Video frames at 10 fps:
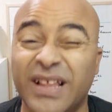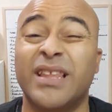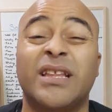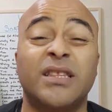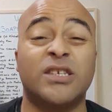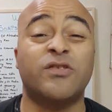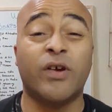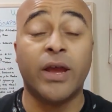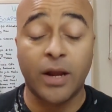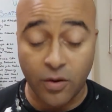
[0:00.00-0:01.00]
let this
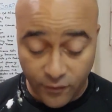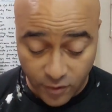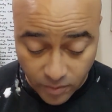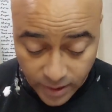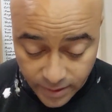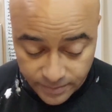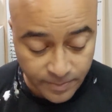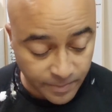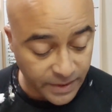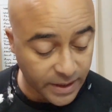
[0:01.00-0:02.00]
dry now for a
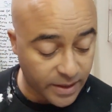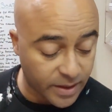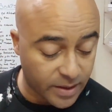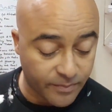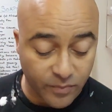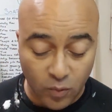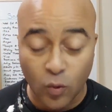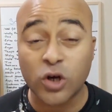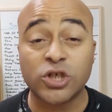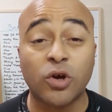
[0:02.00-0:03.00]
while and
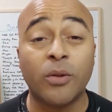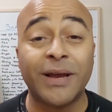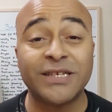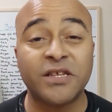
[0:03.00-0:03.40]
wash all my